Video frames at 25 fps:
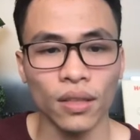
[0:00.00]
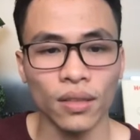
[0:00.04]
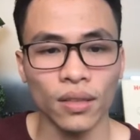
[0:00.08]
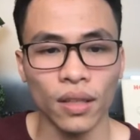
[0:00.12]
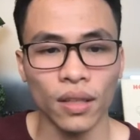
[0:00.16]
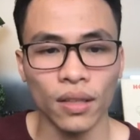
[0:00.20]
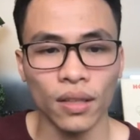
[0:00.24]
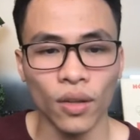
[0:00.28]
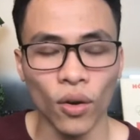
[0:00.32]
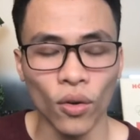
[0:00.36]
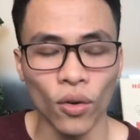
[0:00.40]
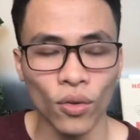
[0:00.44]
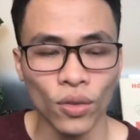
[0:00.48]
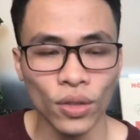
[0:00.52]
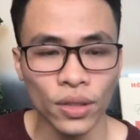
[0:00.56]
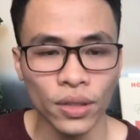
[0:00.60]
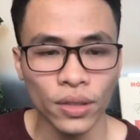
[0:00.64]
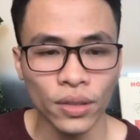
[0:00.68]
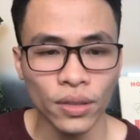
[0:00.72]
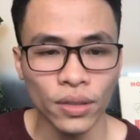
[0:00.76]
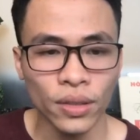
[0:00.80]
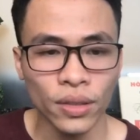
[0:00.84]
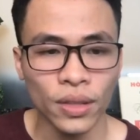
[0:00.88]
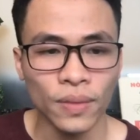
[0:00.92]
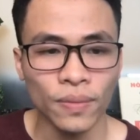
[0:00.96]
an
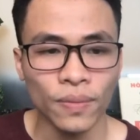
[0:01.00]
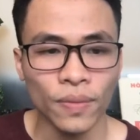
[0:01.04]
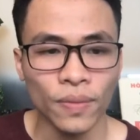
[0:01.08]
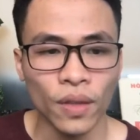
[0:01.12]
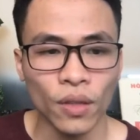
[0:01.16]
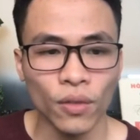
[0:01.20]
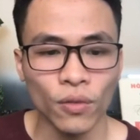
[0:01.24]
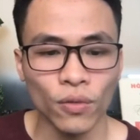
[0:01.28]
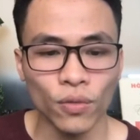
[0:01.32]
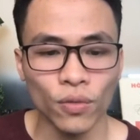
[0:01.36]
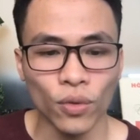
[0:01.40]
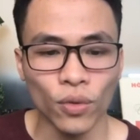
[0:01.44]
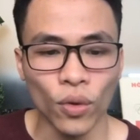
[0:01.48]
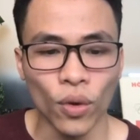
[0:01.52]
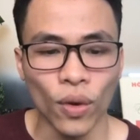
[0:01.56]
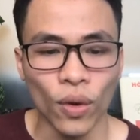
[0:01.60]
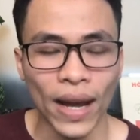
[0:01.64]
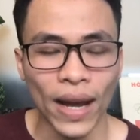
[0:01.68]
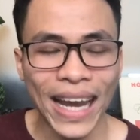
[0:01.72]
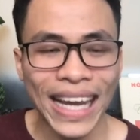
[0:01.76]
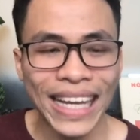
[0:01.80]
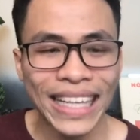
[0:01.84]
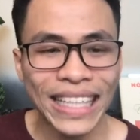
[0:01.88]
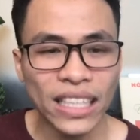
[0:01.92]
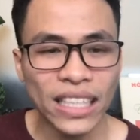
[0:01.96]
order for
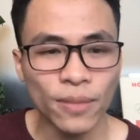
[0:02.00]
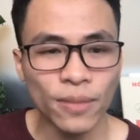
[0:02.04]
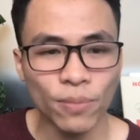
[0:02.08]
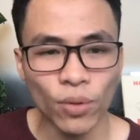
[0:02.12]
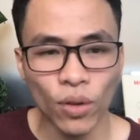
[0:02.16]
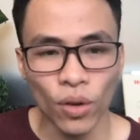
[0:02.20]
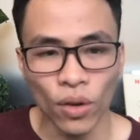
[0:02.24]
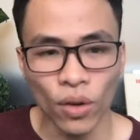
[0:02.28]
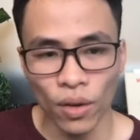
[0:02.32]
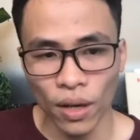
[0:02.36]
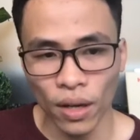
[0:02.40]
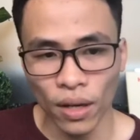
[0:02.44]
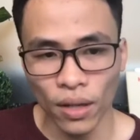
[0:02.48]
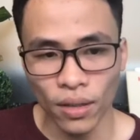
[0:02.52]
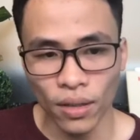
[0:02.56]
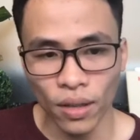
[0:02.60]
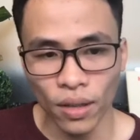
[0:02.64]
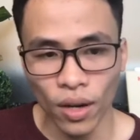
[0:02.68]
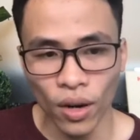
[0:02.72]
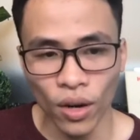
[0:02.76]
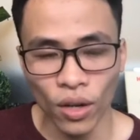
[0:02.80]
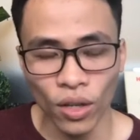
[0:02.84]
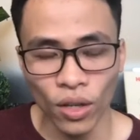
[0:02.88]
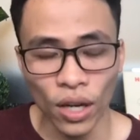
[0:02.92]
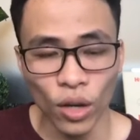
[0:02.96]
any product
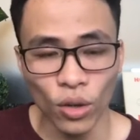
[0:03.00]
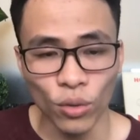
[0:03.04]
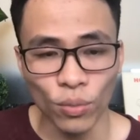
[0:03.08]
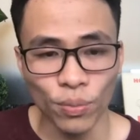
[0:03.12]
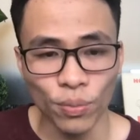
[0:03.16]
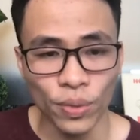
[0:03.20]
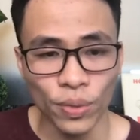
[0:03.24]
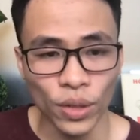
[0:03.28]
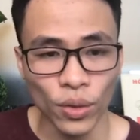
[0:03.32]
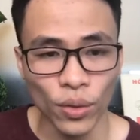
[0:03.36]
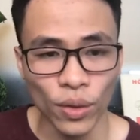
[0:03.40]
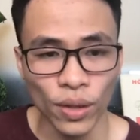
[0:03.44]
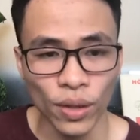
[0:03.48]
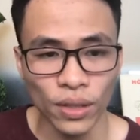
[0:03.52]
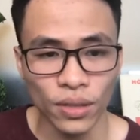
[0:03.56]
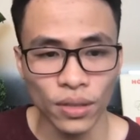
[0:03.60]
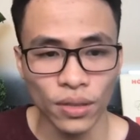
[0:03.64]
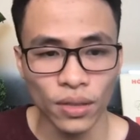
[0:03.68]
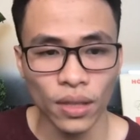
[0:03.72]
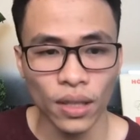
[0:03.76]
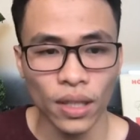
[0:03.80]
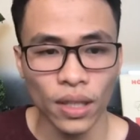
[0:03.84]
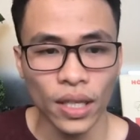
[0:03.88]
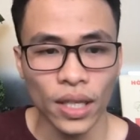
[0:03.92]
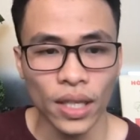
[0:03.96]
on our POS,
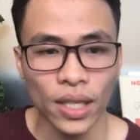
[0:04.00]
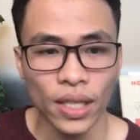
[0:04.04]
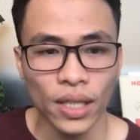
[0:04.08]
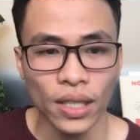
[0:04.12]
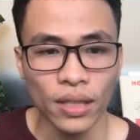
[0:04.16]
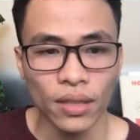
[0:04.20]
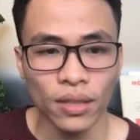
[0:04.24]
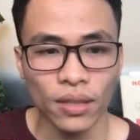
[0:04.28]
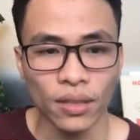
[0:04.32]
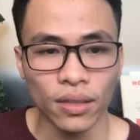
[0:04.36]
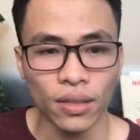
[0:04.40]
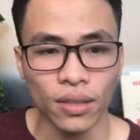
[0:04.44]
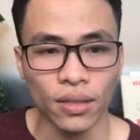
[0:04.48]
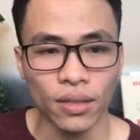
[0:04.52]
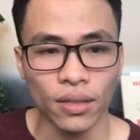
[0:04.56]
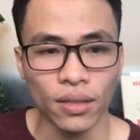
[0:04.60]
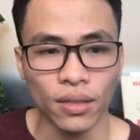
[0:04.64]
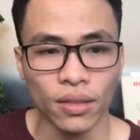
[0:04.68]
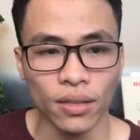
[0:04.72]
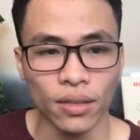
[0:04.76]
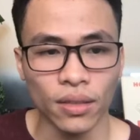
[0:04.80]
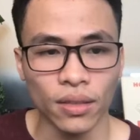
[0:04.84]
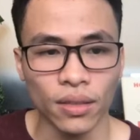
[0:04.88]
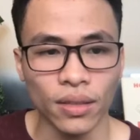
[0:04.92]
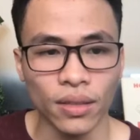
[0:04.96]

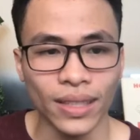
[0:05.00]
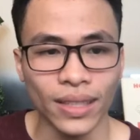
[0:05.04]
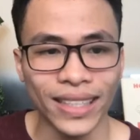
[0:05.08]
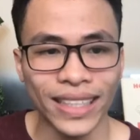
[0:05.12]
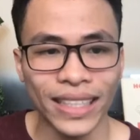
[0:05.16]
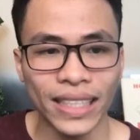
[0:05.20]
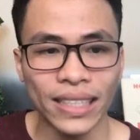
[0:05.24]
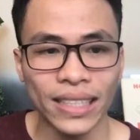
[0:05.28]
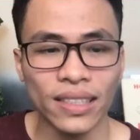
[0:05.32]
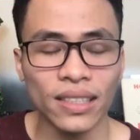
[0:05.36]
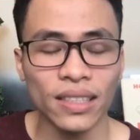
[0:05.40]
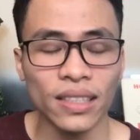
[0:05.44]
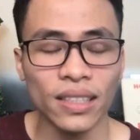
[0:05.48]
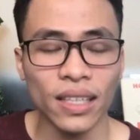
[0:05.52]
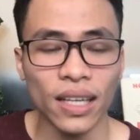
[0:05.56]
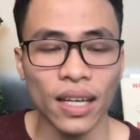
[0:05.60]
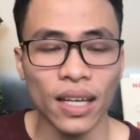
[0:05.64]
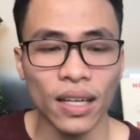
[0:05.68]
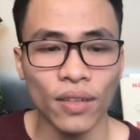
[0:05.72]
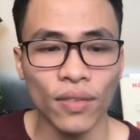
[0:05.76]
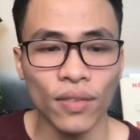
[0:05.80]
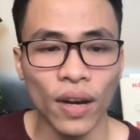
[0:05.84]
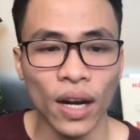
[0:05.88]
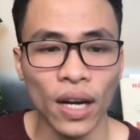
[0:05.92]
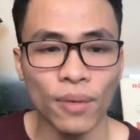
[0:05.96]
the it
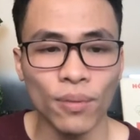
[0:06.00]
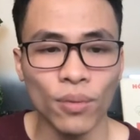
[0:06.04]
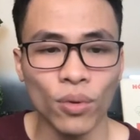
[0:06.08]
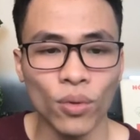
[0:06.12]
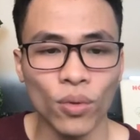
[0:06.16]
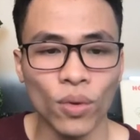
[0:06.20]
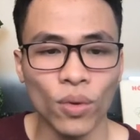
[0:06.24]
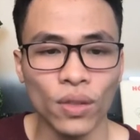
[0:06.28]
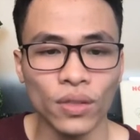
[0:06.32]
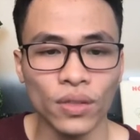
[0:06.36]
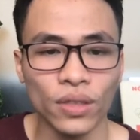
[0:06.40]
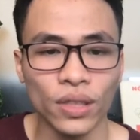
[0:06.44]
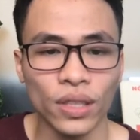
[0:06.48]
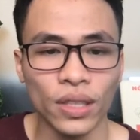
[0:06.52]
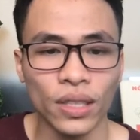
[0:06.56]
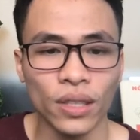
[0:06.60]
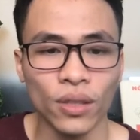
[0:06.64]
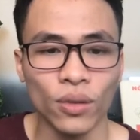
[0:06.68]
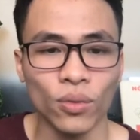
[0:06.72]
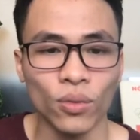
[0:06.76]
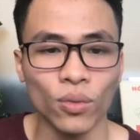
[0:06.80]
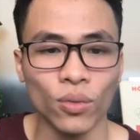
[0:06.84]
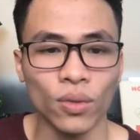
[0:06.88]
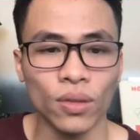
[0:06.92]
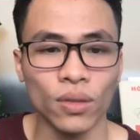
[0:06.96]
available quantity
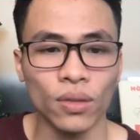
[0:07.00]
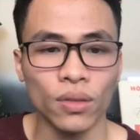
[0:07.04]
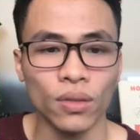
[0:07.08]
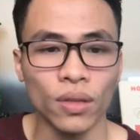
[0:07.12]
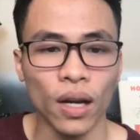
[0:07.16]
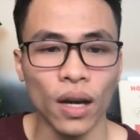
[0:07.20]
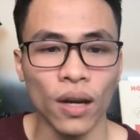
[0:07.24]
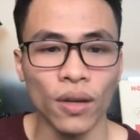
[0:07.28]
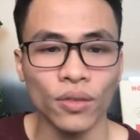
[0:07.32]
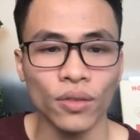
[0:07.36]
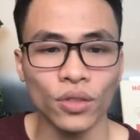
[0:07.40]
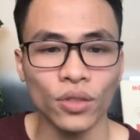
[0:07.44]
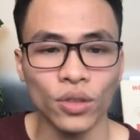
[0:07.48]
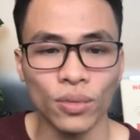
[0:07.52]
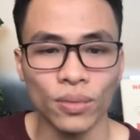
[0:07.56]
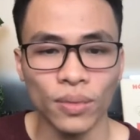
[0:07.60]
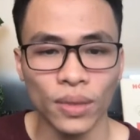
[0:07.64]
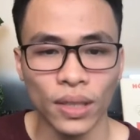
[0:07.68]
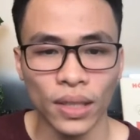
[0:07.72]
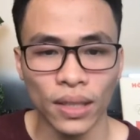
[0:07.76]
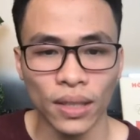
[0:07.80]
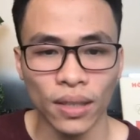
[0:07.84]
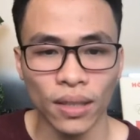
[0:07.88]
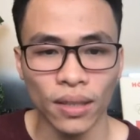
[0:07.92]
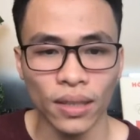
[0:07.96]
will
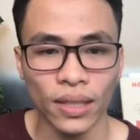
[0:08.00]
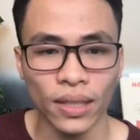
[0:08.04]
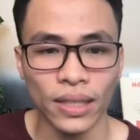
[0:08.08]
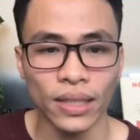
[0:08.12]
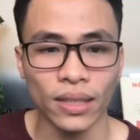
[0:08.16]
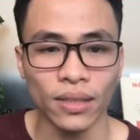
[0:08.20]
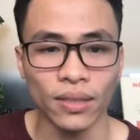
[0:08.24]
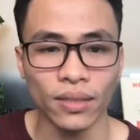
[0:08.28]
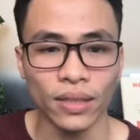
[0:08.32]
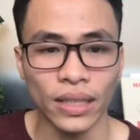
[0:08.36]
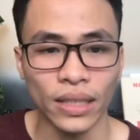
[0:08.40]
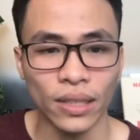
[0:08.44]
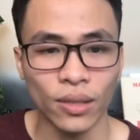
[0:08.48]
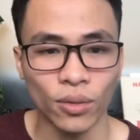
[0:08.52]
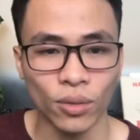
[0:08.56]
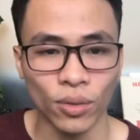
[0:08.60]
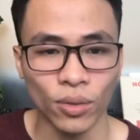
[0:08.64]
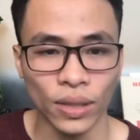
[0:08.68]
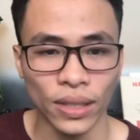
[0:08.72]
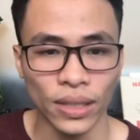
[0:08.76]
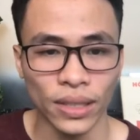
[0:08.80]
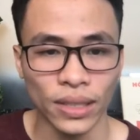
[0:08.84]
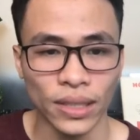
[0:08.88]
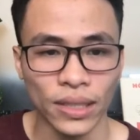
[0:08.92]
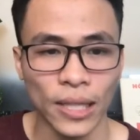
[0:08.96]
automatically
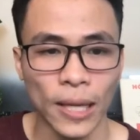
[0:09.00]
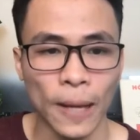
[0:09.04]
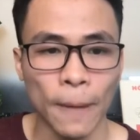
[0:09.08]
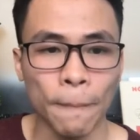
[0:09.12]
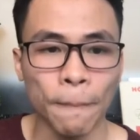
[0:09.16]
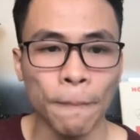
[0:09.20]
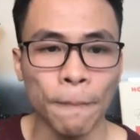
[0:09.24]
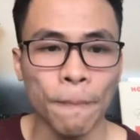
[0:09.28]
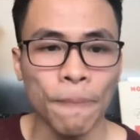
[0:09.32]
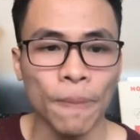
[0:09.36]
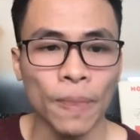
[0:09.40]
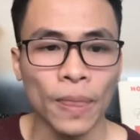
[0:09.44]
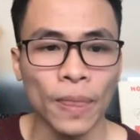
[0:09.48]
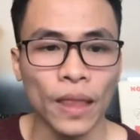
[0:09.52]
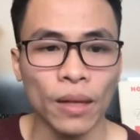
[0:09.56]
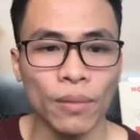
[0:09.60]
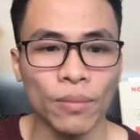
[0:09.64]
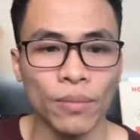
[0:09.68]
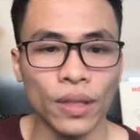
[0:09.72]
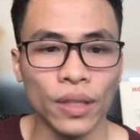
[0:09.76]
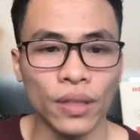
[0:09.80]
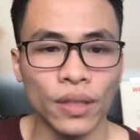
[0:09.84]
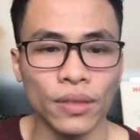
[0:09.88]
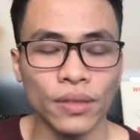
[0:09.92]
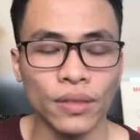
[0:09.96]
decrease.
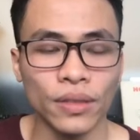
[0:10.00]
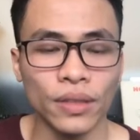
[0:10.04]
But